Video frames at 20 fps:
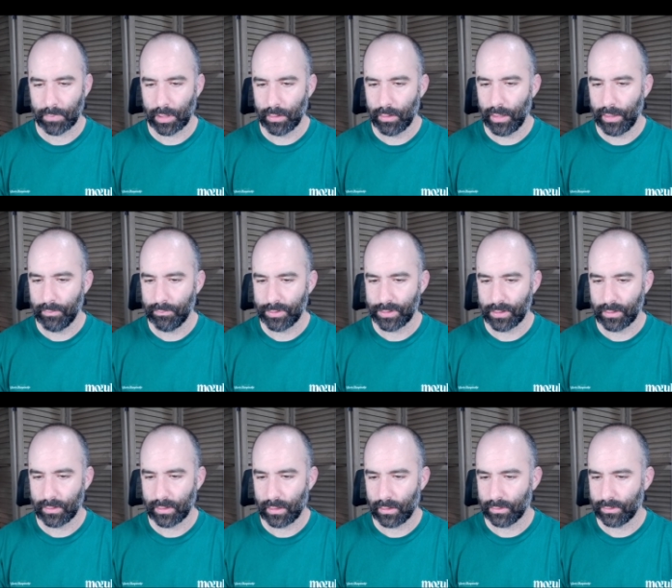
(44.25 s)
Okay,
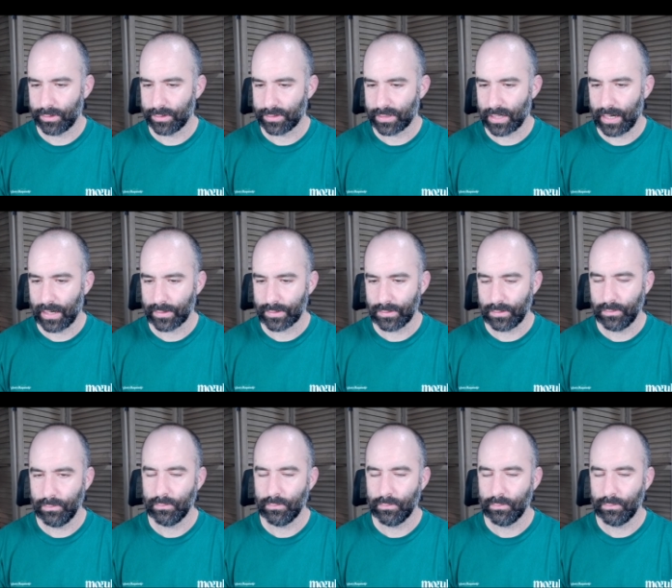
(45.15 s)
sure, I'll just castle.